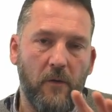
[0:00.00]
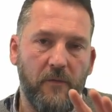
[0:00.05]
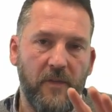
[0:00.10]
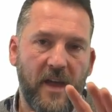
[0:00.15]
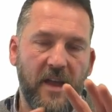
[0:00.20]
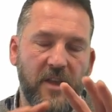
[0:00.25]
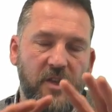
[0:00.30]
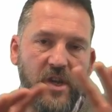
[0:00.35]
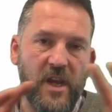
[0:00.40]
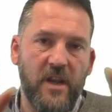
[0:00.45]

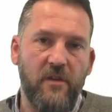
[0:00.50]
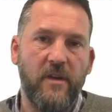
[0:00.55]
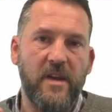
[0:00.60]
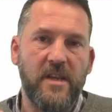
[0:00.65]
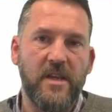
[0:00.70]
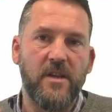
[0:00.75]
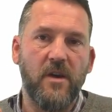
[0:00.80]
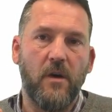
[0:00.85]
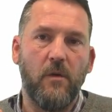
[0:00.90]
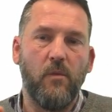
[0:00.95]

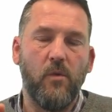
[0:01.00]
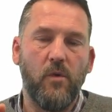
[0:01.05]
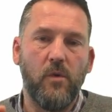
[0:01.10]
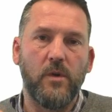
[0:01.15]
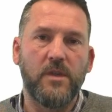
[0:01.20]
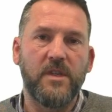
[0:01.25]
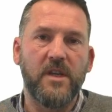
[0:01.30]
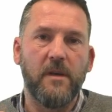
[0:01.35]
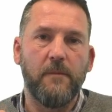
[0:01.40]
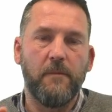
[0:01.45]
generated hot
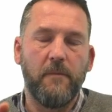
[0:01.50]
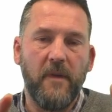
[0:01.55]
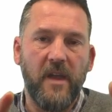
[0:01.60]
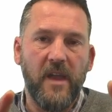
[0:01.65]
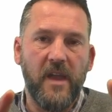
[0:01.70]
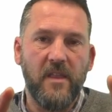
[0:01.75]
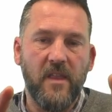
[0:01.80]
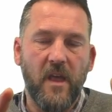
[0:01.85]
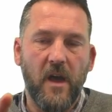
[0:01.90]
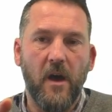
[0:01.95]
water
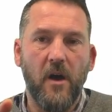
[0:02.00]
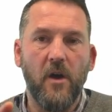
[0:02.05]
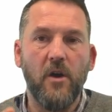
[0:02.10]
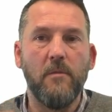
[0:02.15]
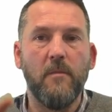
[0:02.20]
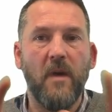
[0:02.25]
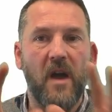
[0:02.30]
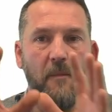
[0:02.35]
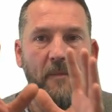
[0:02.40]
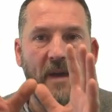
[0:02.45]
in the
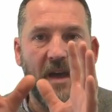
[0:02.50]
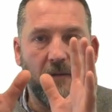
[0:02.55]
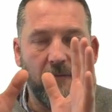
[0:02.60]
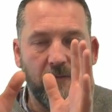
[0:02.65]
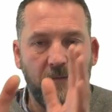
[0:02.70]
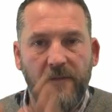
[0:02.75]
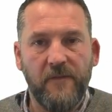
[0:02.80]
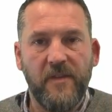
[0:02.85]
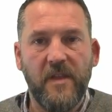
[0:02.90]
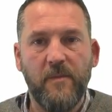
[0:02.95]
home, about
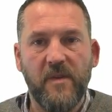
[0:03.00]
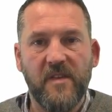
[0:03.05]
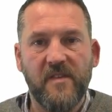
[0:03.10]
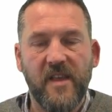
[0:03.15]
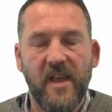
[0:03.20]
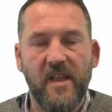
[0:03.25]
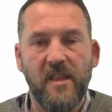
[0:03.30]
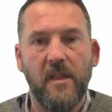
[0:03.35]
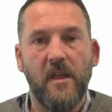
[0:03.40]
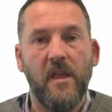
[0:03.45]

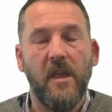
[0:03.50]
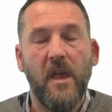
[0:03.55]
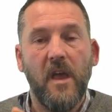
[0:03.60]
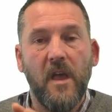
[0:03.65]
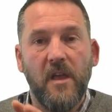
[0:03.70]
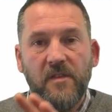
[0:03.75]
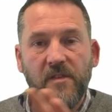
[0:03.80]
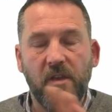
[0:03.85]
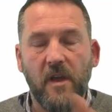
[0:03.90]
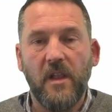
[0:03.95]
50%,
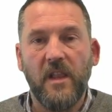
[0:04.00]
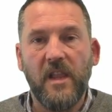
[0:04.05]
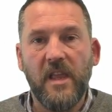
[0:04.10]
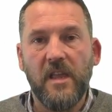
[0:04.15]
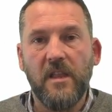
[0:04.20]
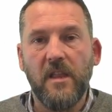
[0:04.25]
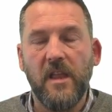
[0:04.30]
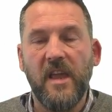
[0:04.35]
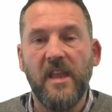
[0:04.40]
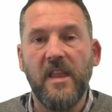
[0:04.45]
certainly
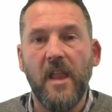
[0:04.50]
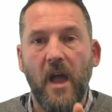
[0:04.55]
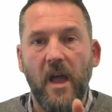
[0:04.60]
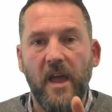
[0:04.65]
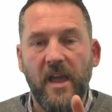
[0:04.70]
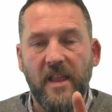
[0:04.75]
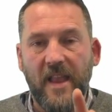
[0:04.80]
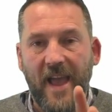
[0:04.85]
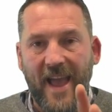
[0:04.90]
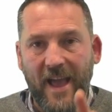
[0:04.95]

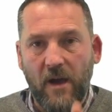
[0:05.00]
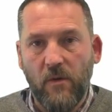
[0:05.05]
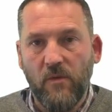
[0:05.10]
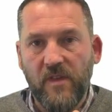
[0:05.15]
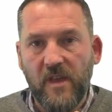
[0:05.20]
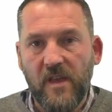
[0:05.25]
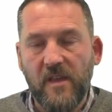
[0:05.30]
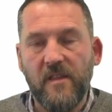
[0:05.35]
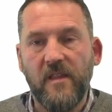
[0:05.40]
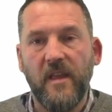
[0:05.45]
in
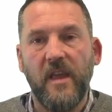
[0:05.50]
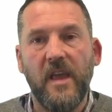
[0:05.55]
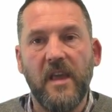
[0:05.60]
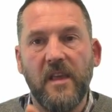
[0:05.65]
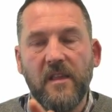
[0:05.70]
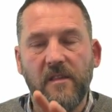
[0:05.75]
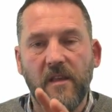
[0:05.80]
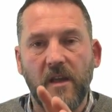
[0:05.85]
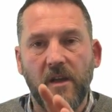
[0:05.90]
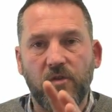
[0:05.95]
houses,
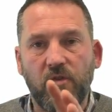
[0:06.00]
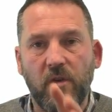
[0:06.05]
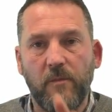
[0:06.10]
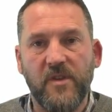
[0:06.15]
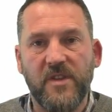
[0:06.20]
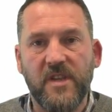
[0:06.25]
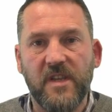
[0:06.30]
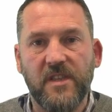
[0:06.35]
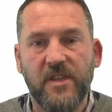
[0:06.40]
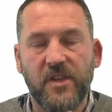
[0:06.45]
is
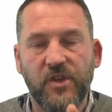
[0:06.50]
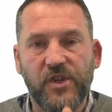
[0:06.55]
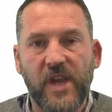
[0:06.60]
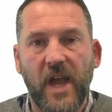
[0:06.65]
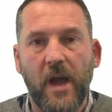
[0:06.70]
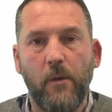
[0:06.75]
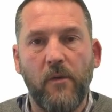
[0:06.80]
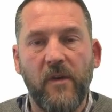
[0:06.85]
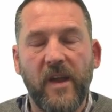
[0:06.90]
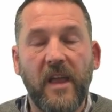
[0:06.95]
attributed to
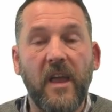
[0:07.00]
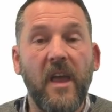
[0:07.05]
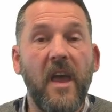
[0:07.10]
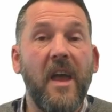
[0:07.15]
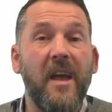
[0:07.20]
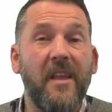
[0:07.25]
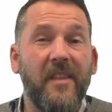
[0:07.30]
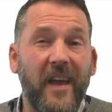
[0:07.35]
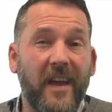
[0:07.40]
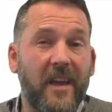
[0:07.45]
showering.
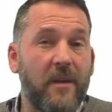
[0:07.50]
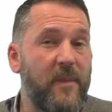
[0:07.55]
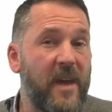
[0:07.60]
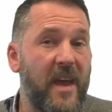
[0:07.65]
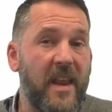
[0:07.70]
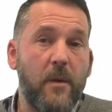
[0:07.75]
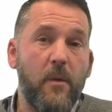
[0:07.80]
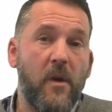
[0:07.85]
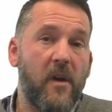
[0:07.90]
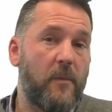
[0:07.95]
That can be
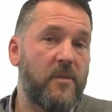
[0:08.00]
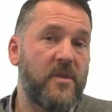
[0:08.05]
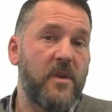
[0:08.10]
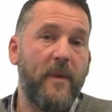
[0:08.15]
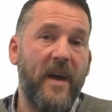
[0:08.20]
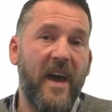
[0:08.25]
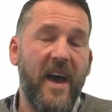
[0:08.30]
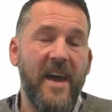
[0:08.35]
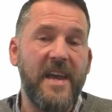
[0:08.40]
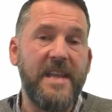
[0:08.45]
anywhere up to
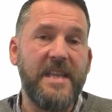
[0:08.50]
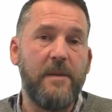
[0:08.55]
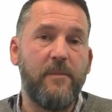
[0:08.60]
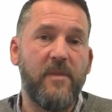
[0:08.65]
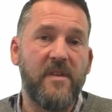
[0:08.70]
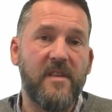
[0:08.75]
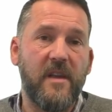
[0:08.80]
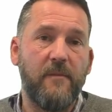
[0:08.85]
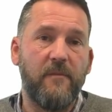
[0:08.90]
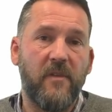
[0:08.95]
about
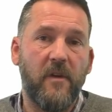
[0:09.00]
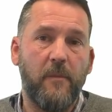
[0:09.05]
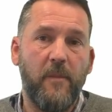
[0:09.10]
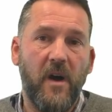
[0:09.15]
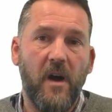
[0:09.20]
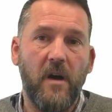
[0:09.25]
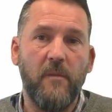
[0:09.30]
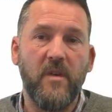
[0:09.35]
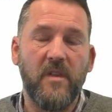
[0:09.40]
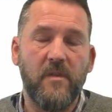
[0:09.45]
80% for
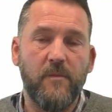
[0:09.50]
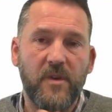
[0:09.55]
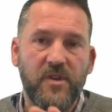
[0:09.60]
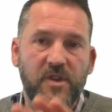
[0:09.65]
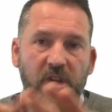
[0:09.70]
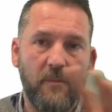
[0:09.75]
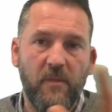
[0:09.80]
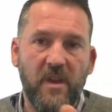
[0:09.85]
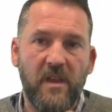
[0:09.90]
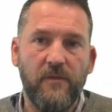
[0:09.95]
apartments, but
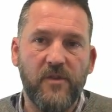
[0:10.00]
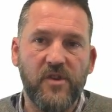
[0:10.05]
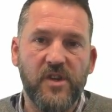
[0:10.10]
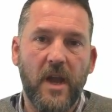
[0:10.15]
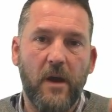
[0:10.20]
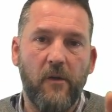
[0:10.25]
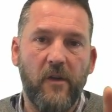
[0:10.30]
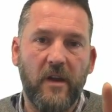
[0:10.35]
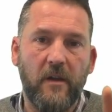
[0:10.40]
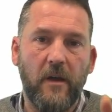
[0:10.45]
generally for
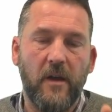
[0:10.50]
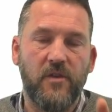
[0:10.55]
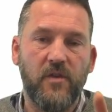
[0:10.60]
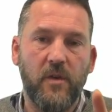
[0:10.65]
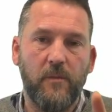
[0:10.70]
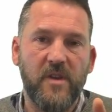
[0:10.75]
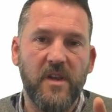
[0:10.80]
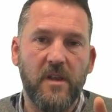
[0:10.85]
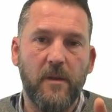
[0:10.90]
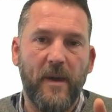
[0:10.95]
showering,
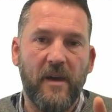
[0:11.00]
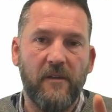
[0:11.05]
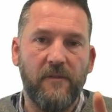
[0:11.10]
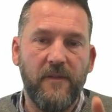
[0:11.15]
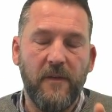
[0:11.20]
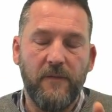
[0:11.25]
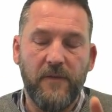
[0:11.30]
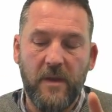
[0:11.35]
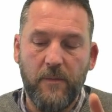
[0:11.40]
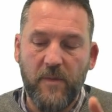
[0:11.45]
attributed about
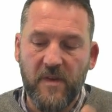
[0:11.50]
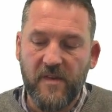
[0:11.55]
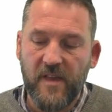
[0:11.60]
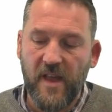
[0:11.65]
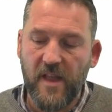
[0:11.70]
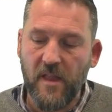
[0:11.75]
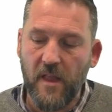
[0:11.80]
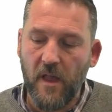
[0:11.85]
50%.